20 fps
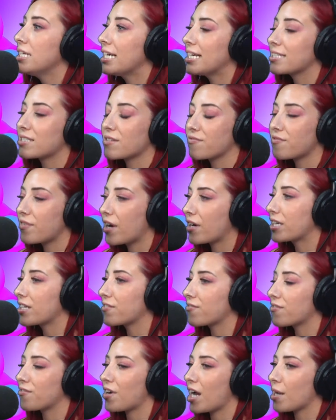It's a very
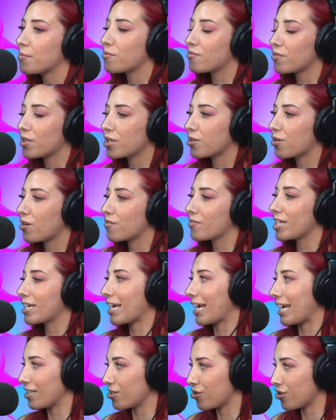different vibe. You feel like you're on
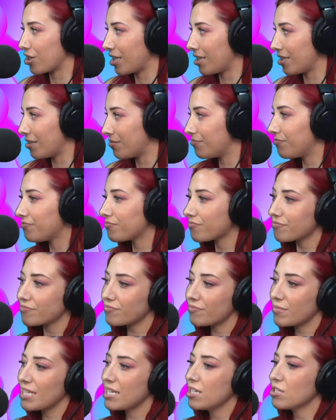vacation.
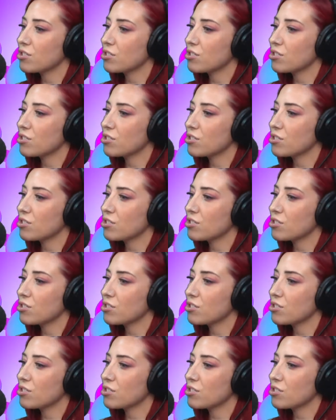Yeah.